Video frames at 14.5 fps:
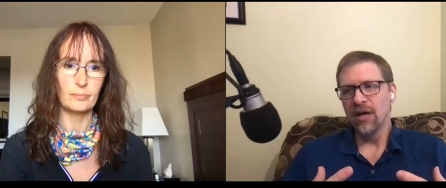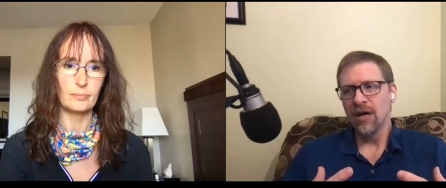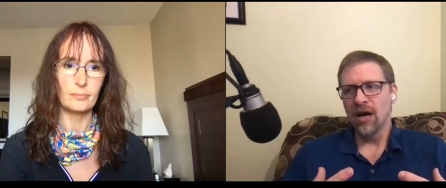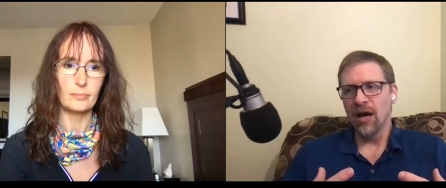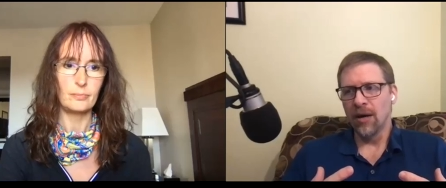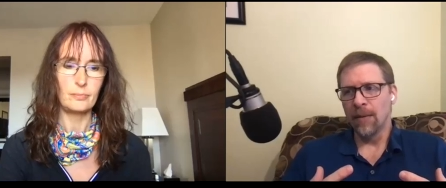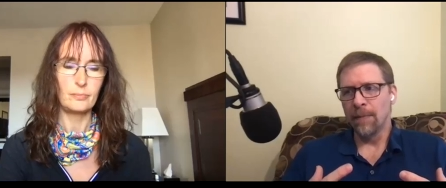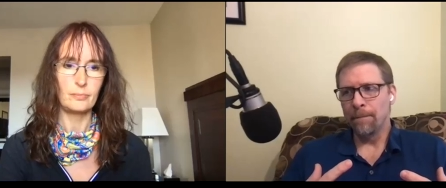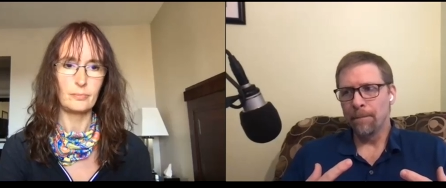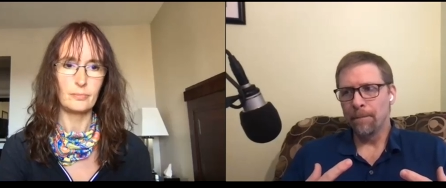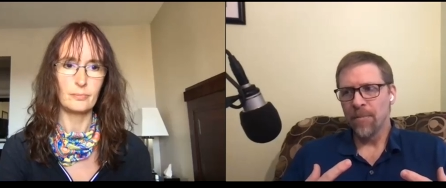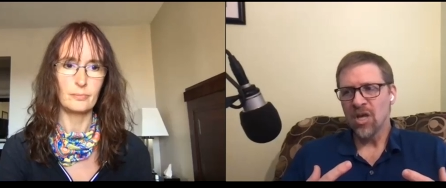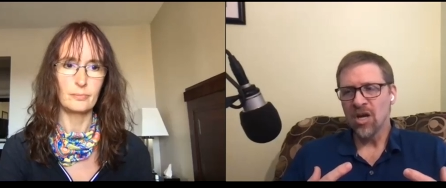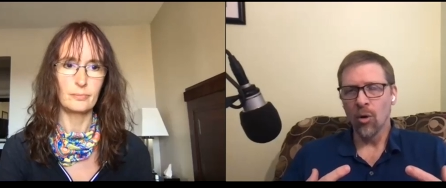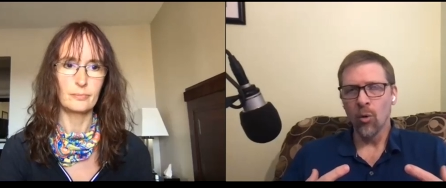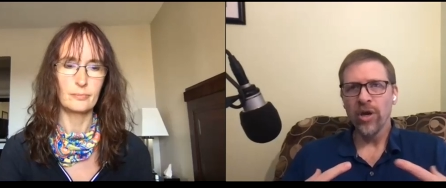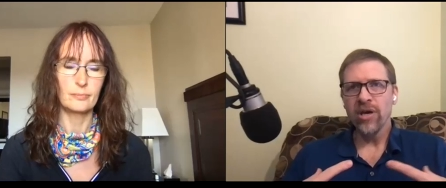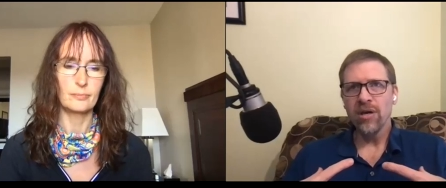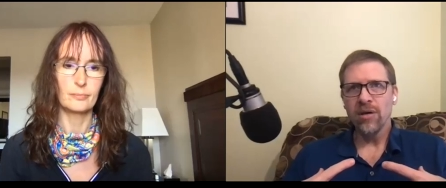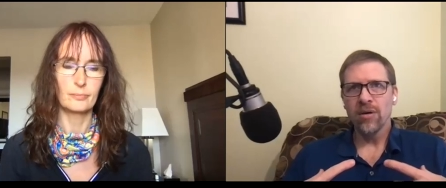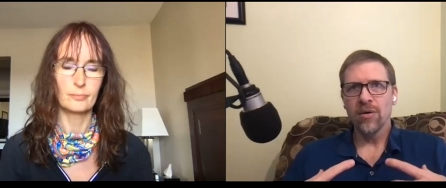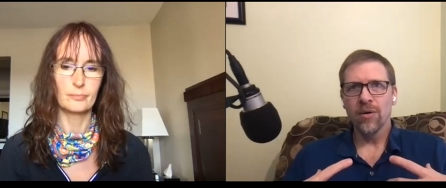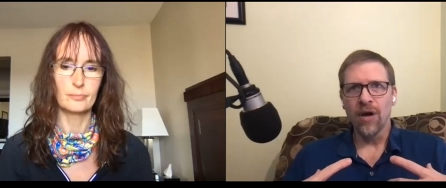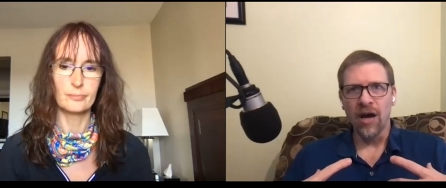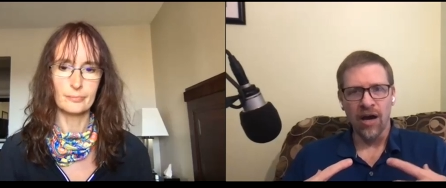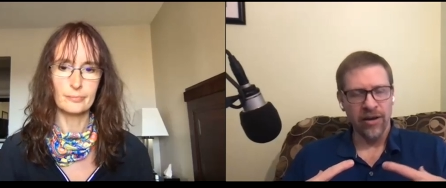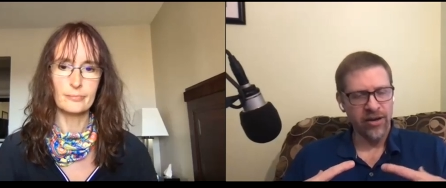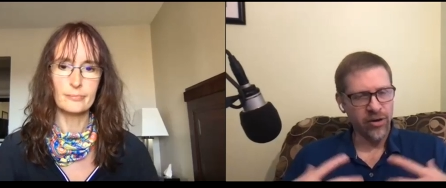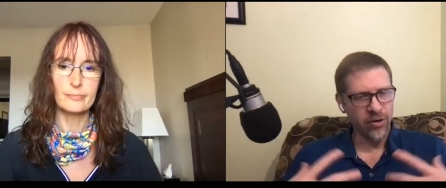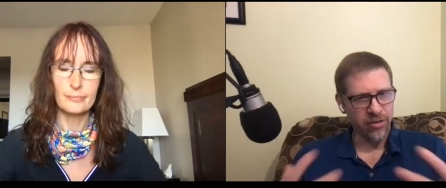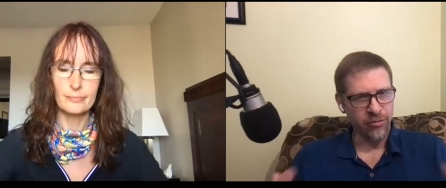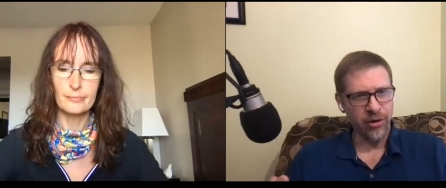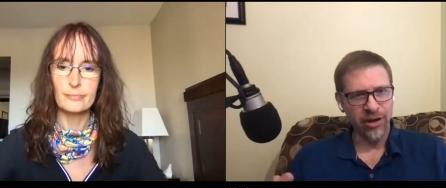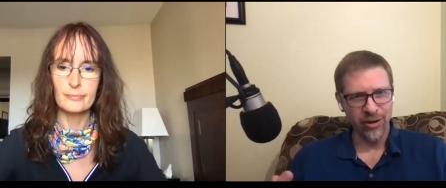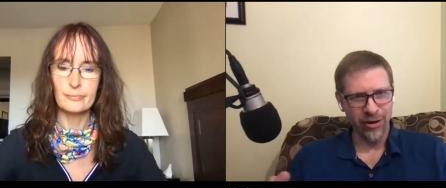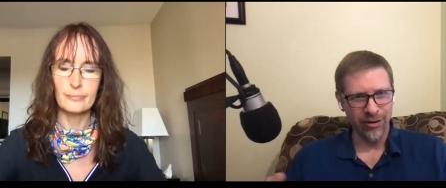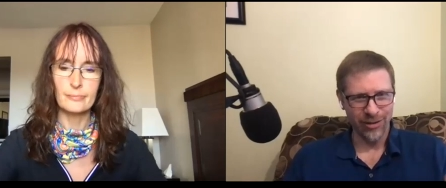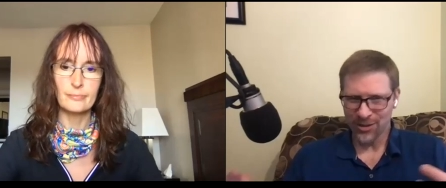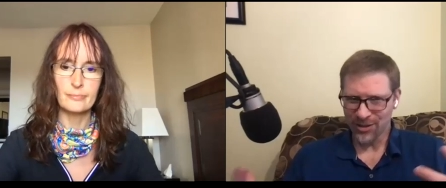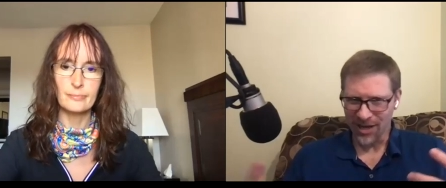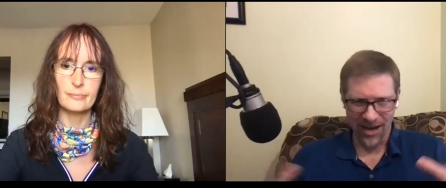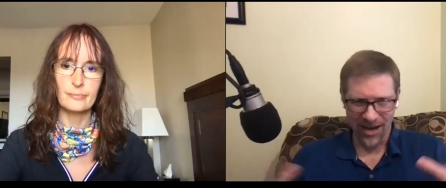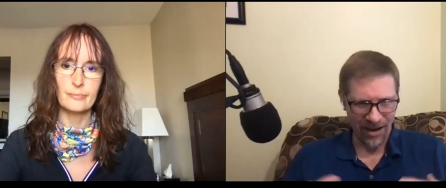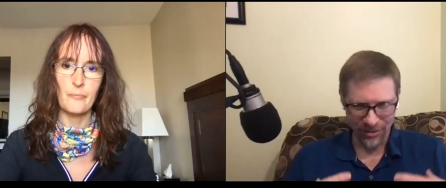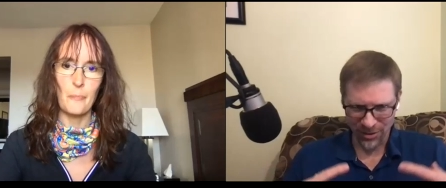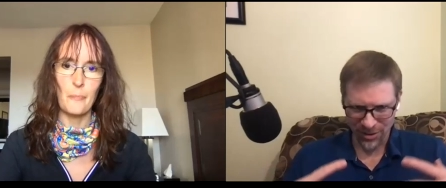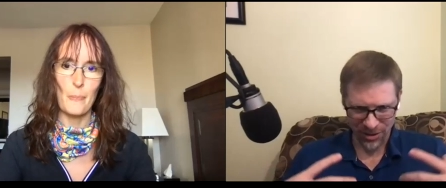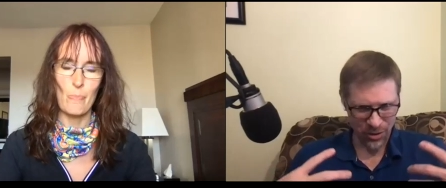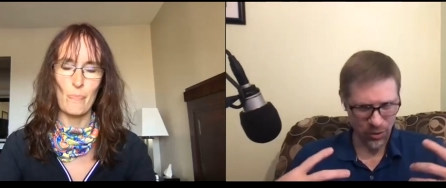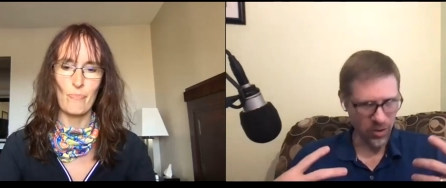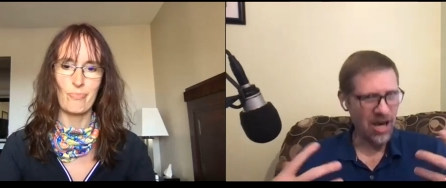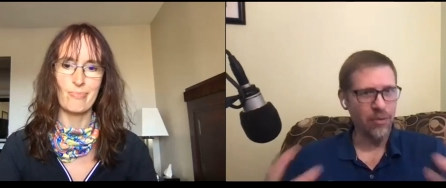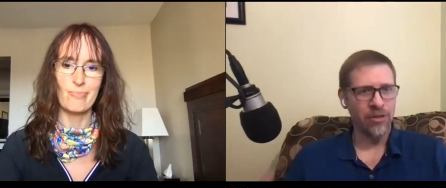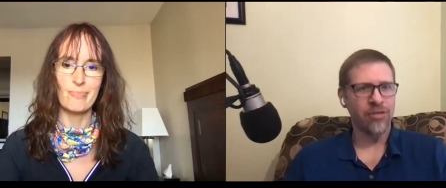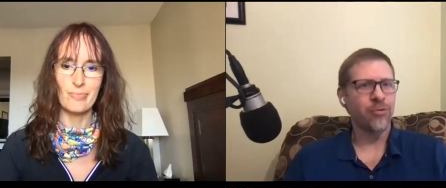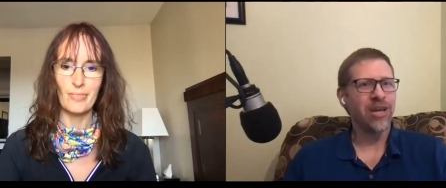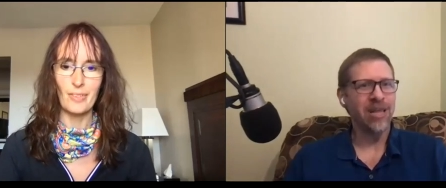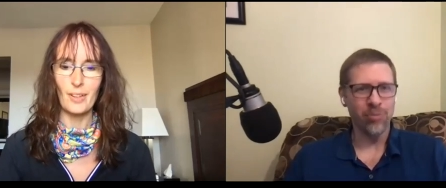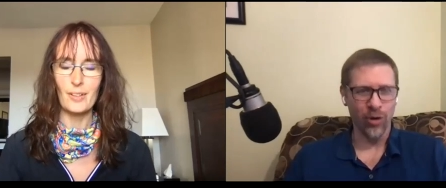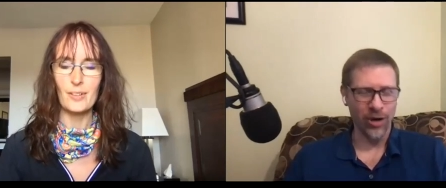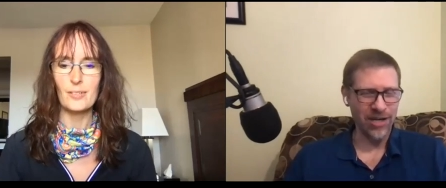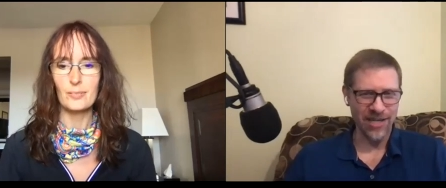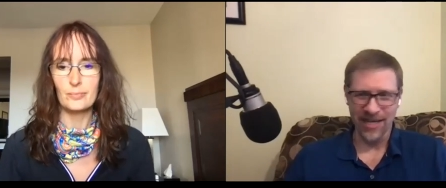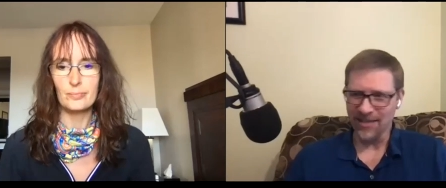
Speaker 1: um, you know, we, here at 3D Universe obviously do a lot with 3D printing.